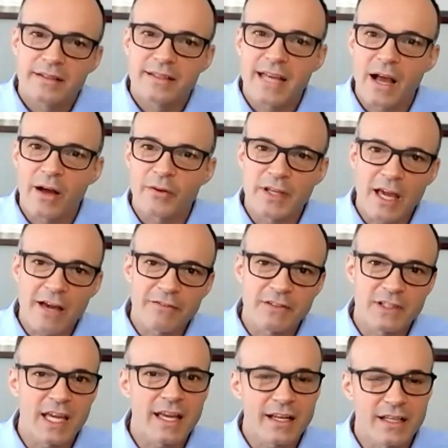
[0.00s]
Now, the
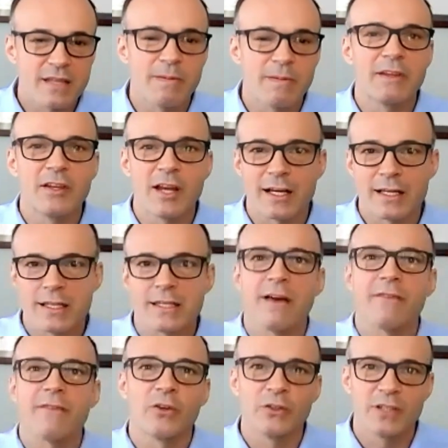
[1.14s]
FDA can spend the next
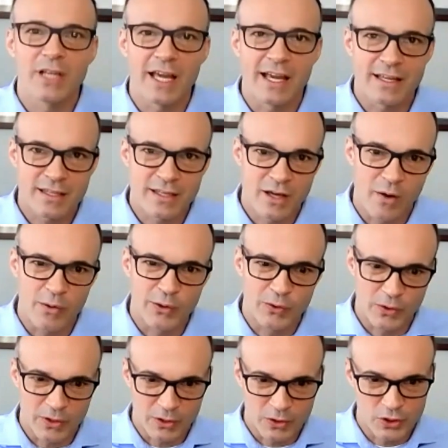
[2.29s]
several days going
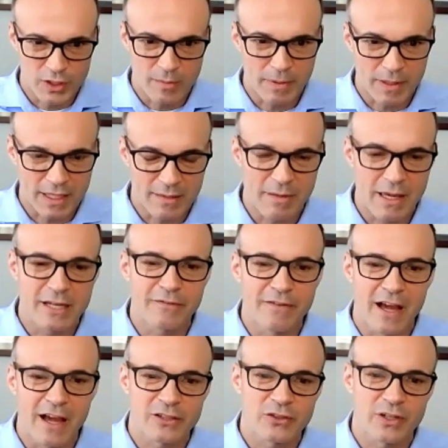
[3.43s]
through your shipping and
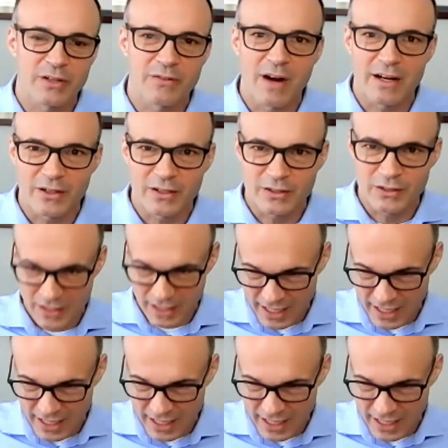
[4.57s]
manufacturing records